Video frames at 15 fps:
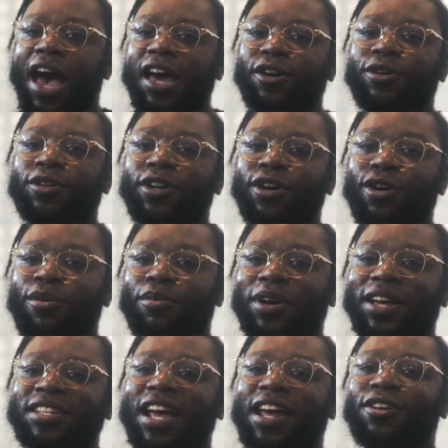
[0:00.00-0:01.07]
I don't know
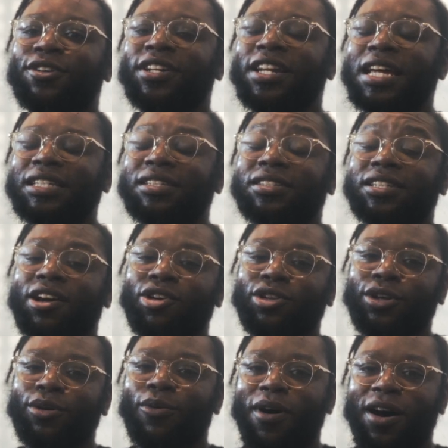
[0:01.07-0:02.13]
because I don't
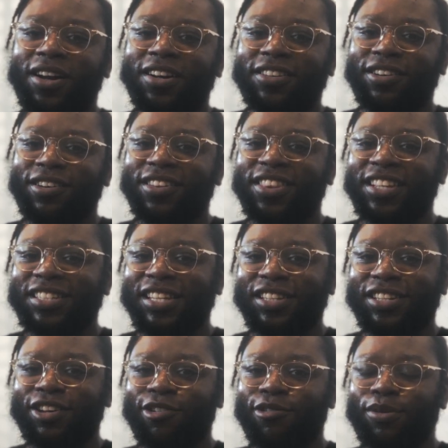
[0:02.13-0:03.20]
necessarily want to turn this
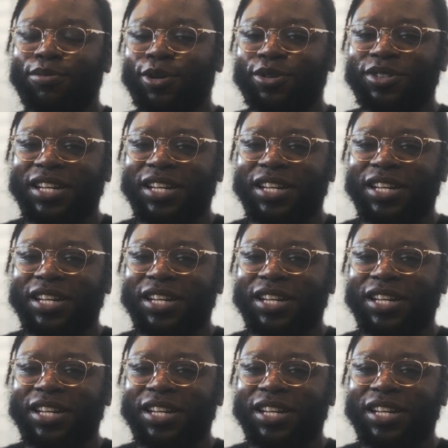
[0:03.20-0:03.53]
into a crypto